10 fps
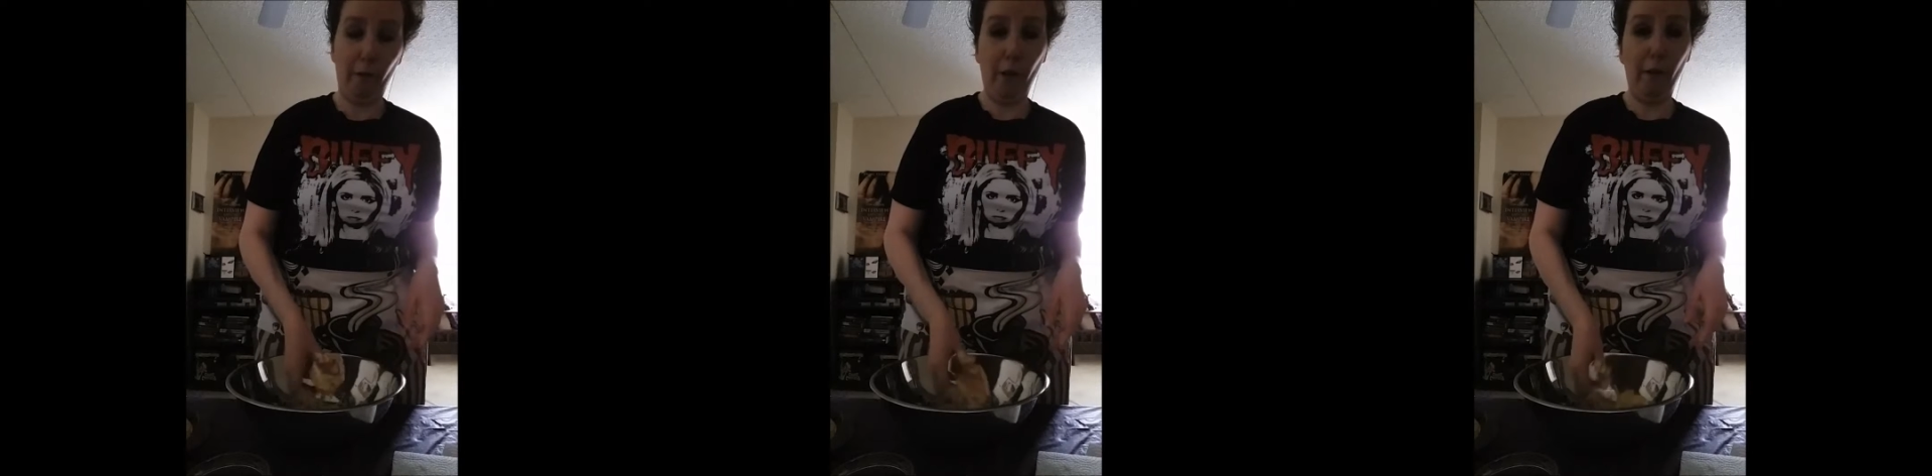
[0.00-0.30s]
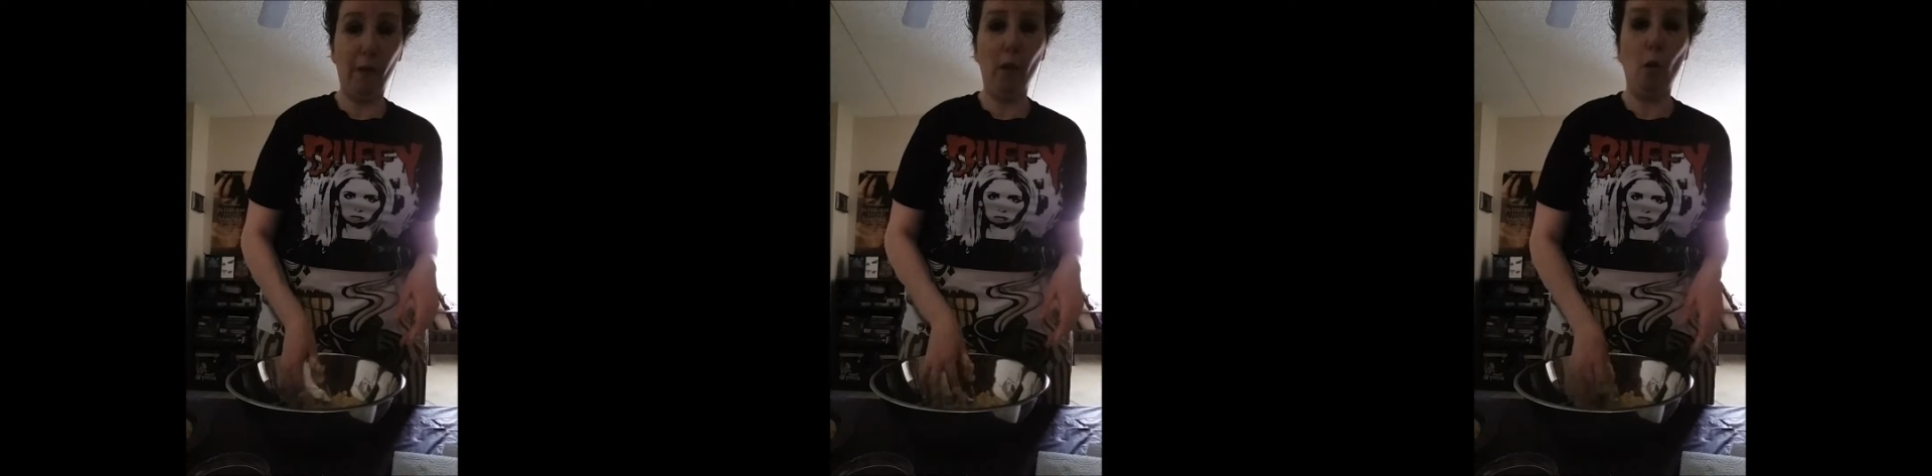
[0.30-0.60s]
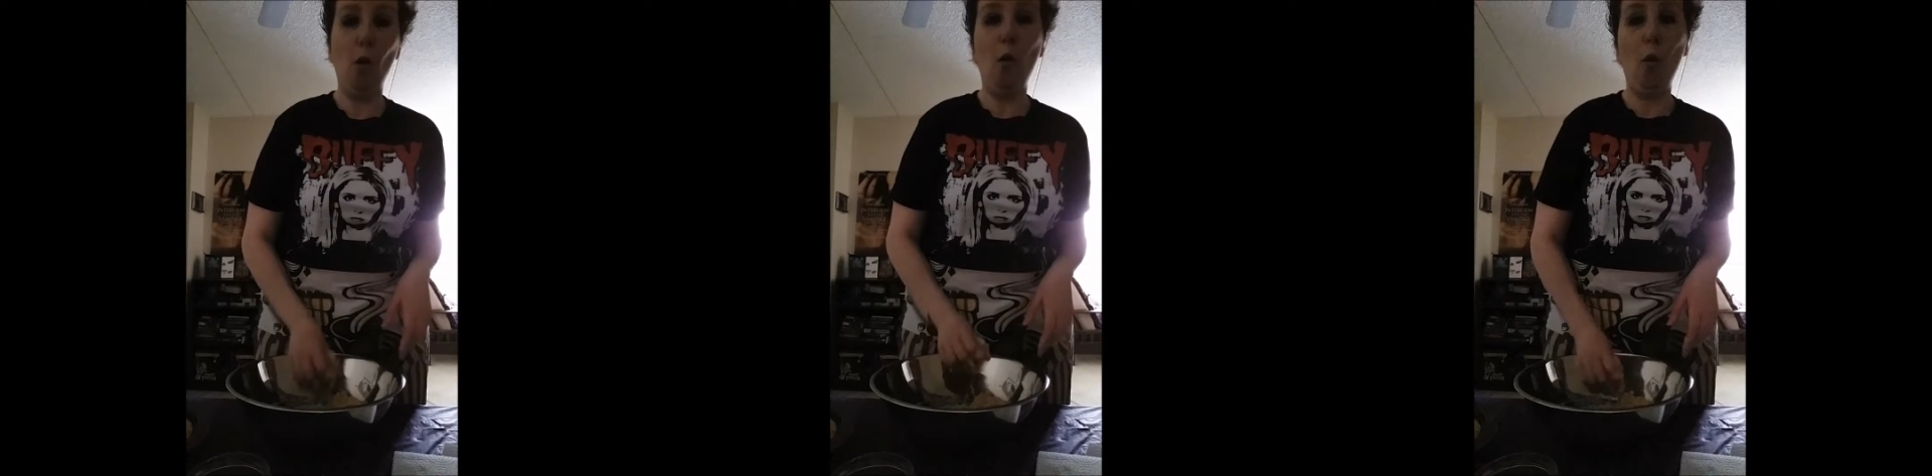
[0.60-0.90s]
favorite
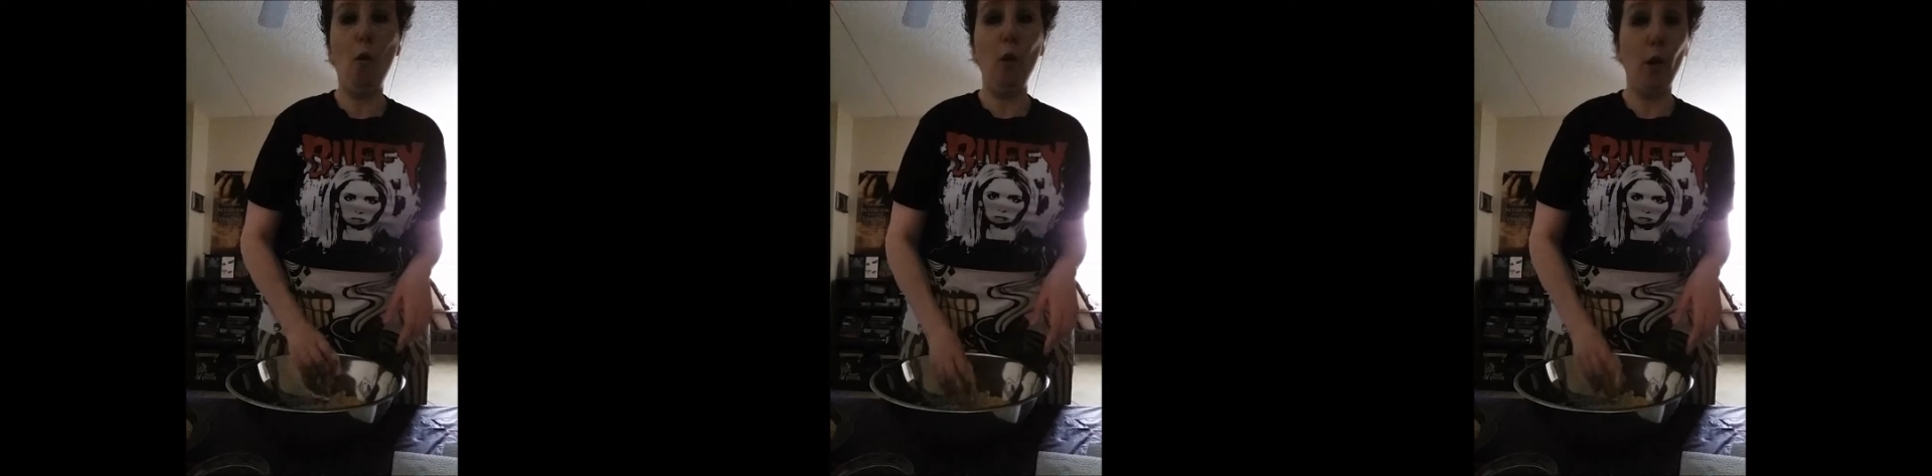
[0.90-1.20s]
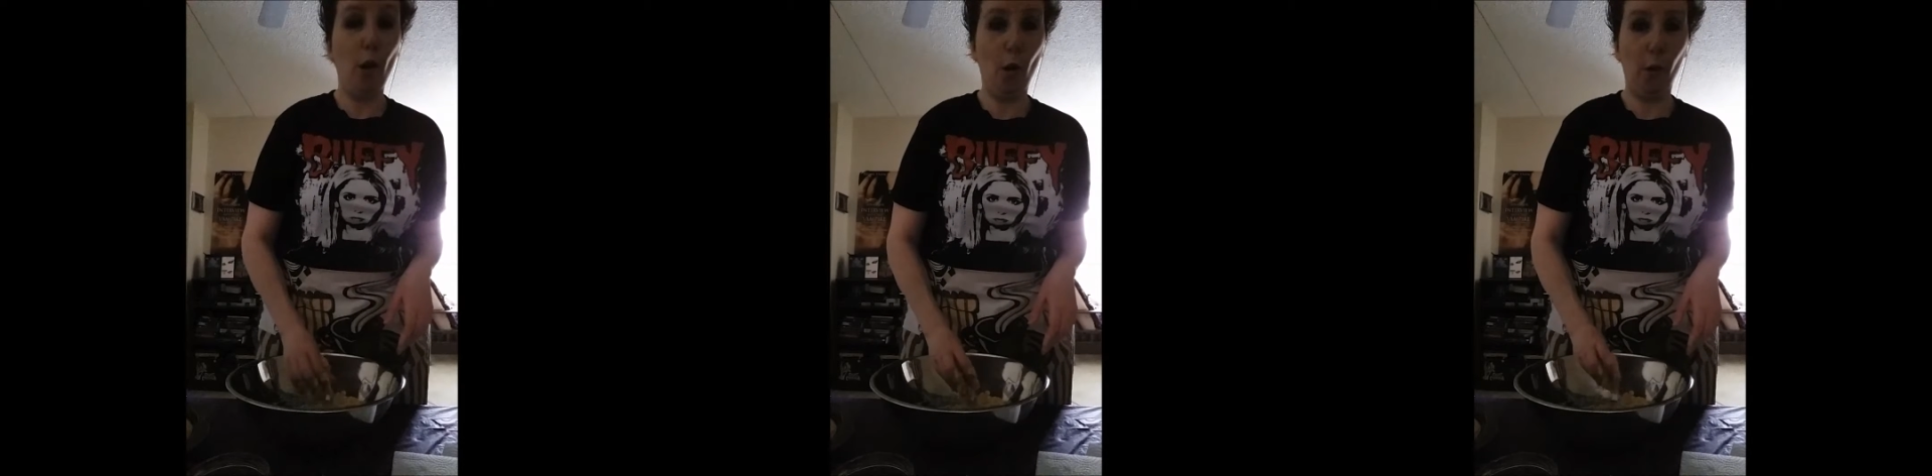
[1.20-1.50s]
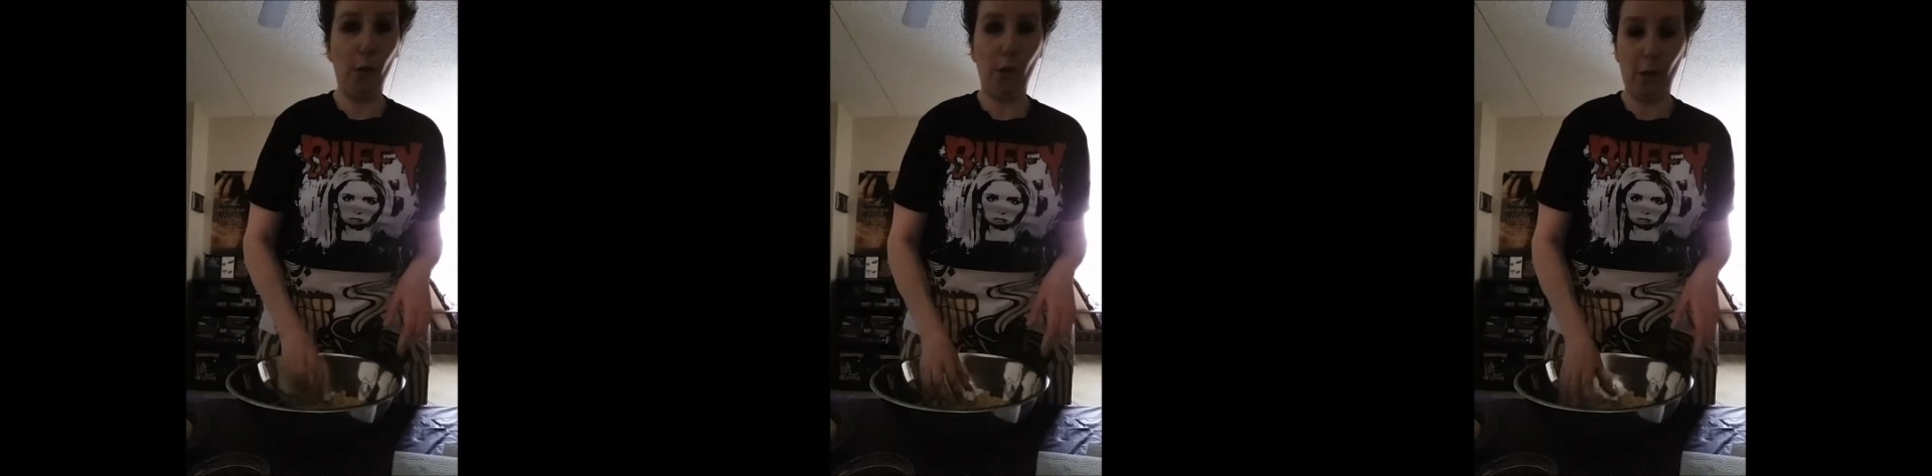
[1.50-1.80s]
horror
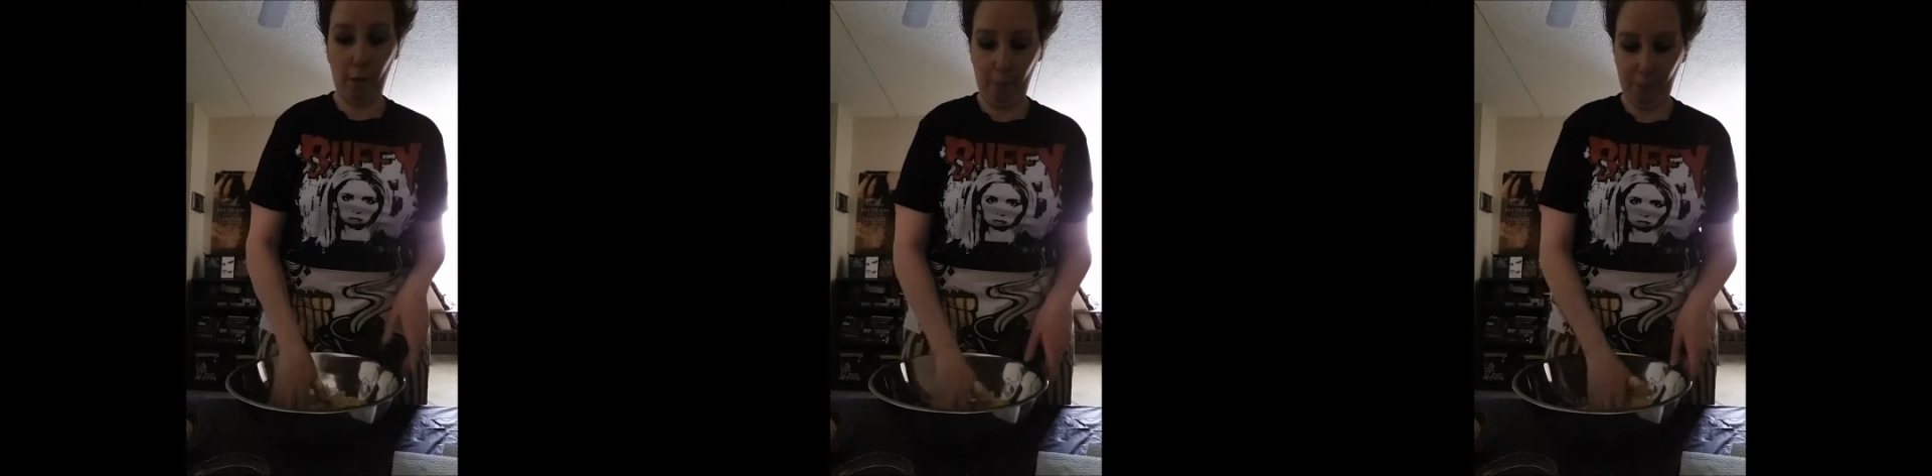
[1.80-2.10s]
host.